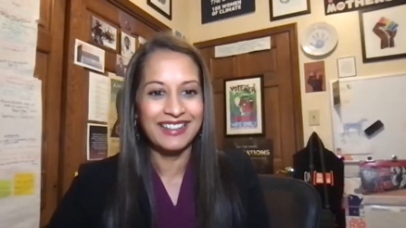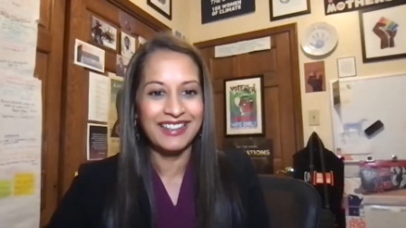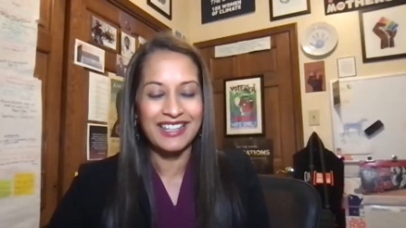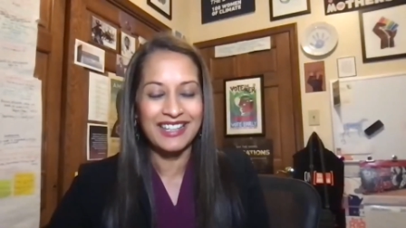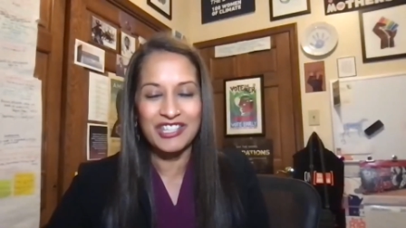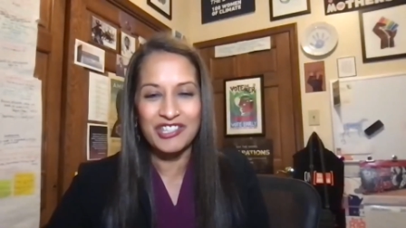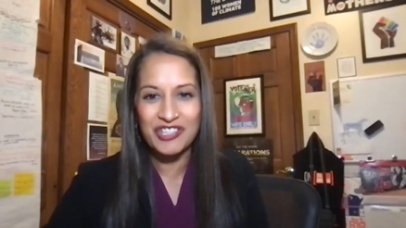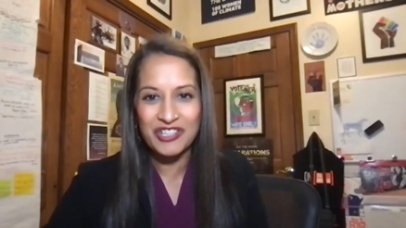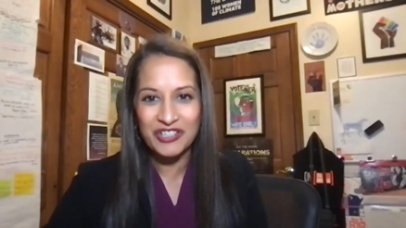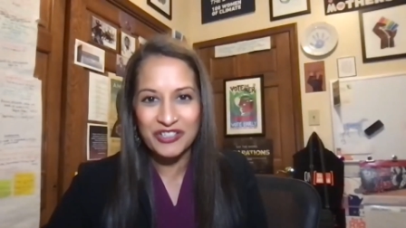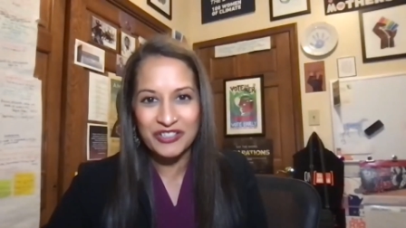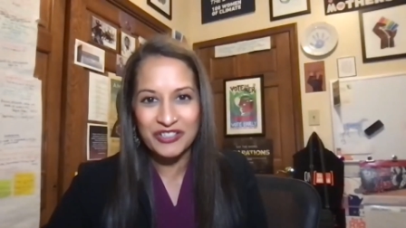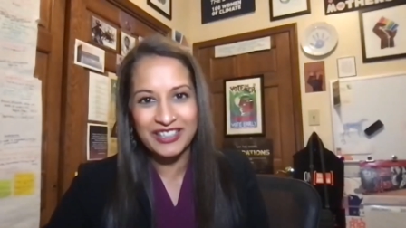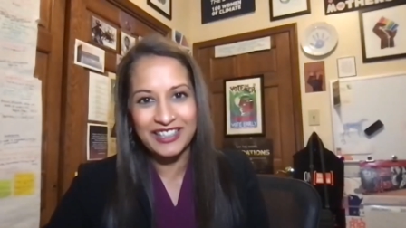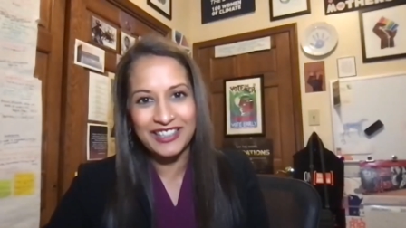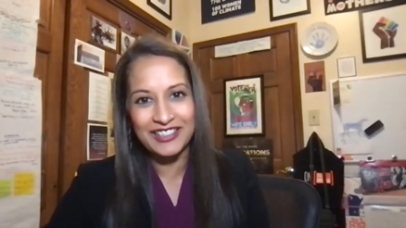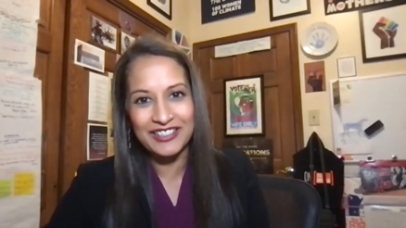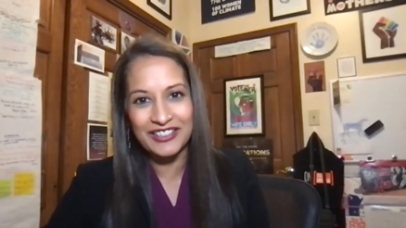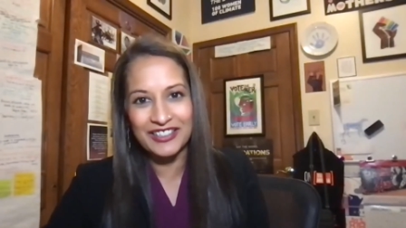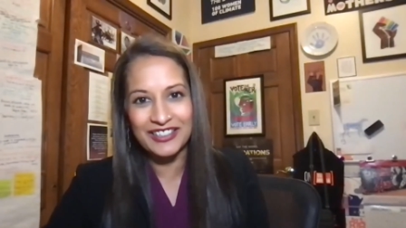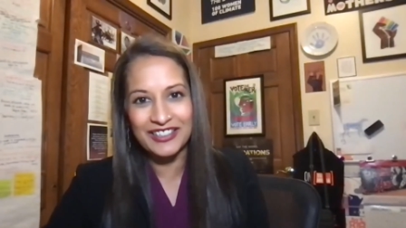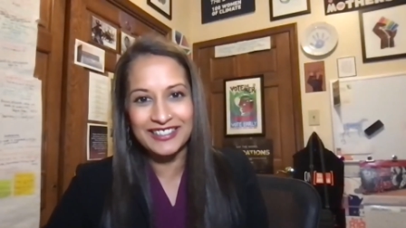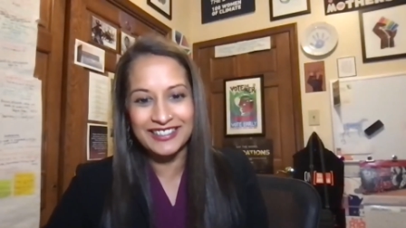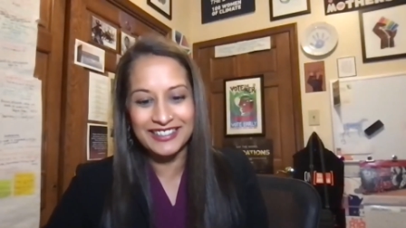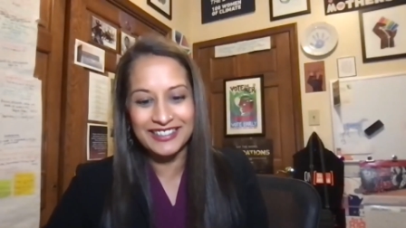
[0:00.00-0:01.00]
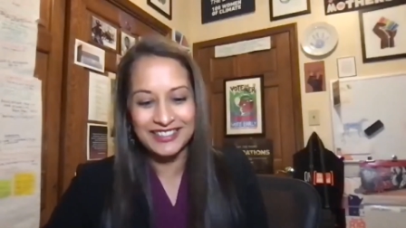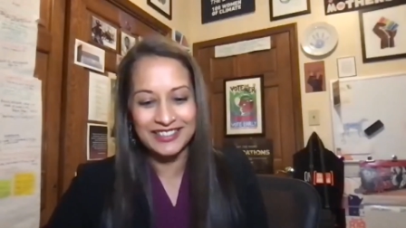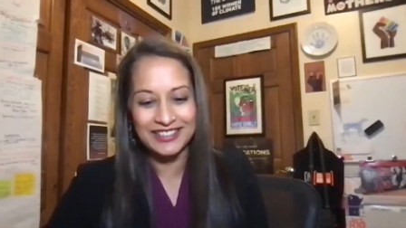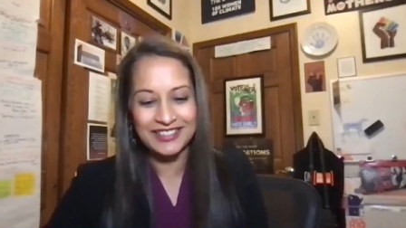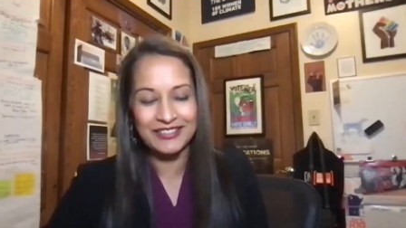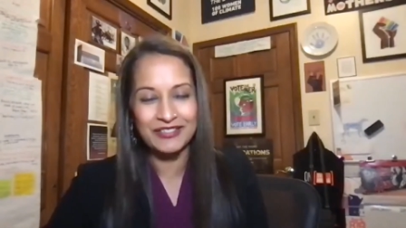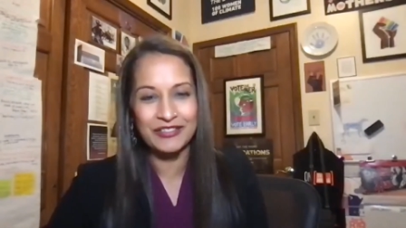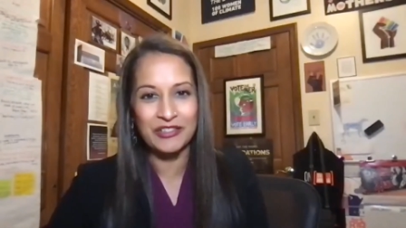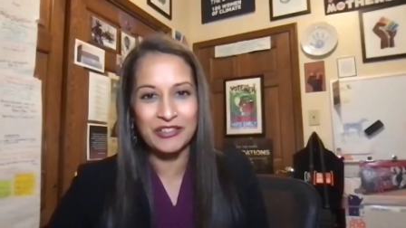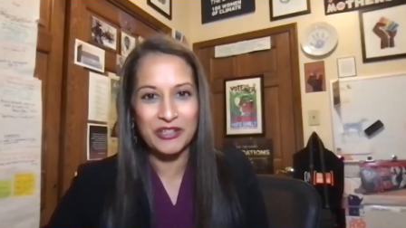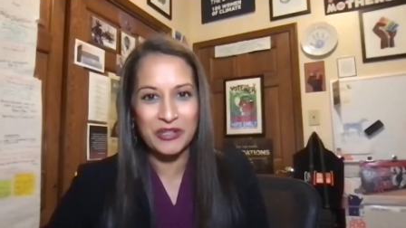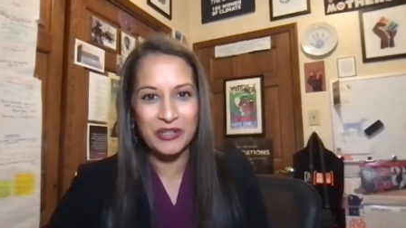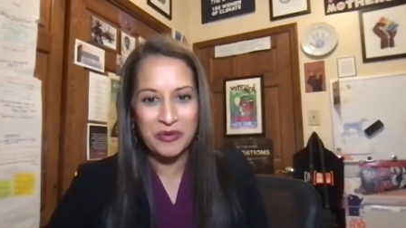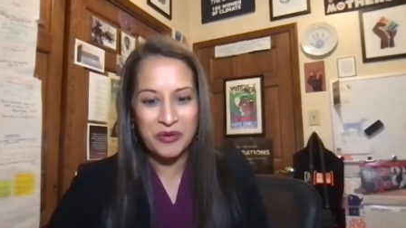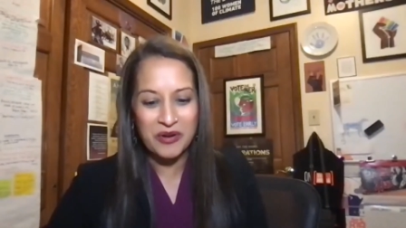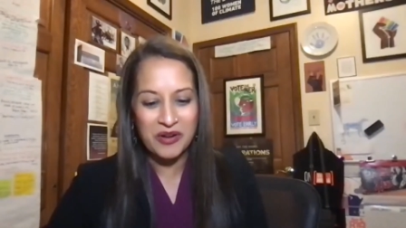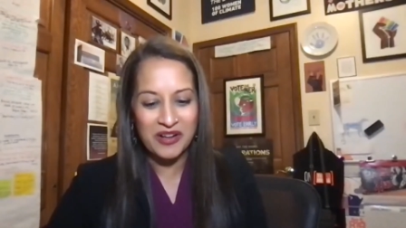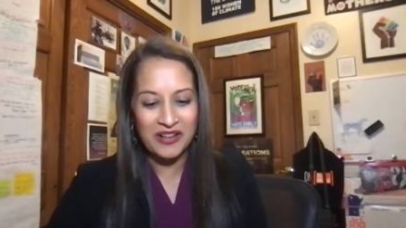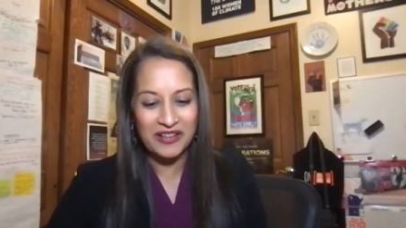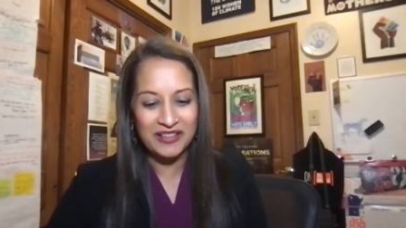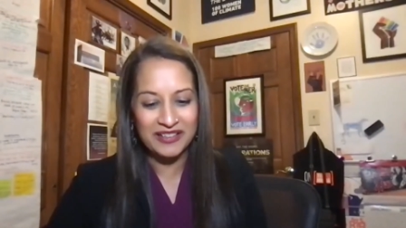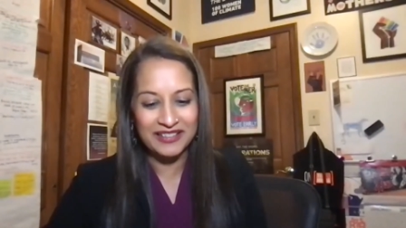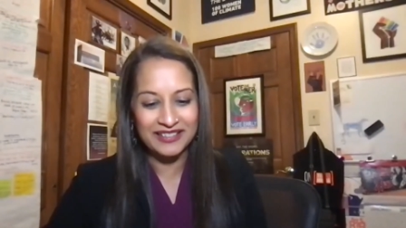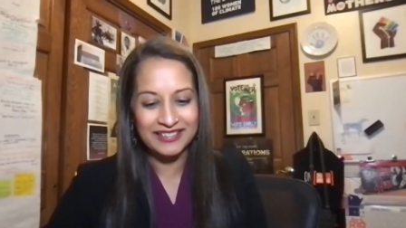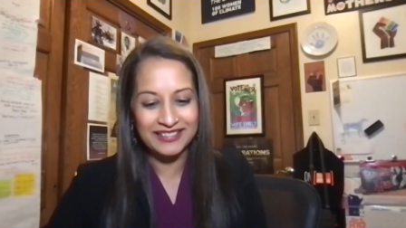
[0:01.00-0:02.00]
a cheerleader for you
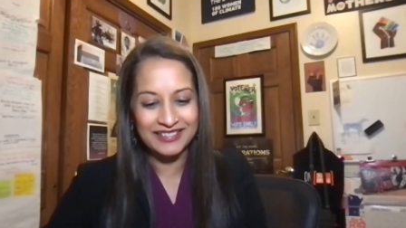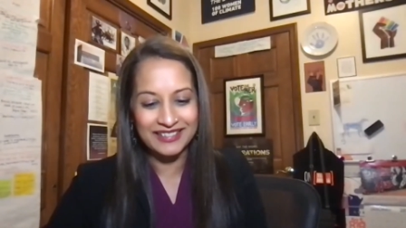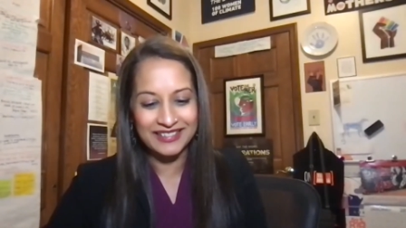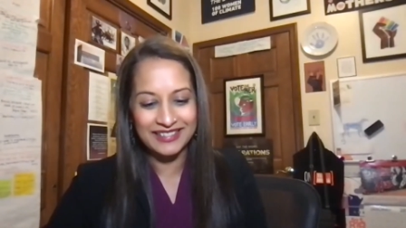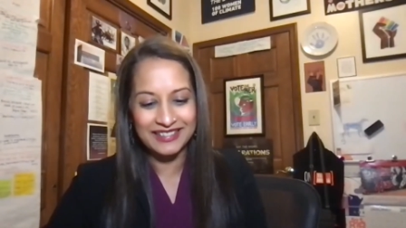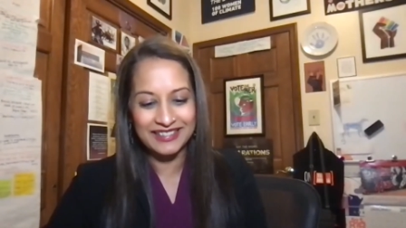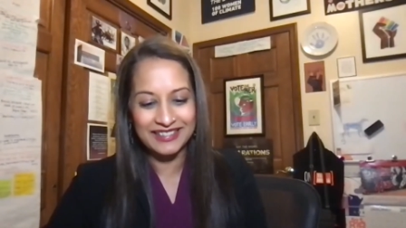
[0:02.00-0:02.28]
all.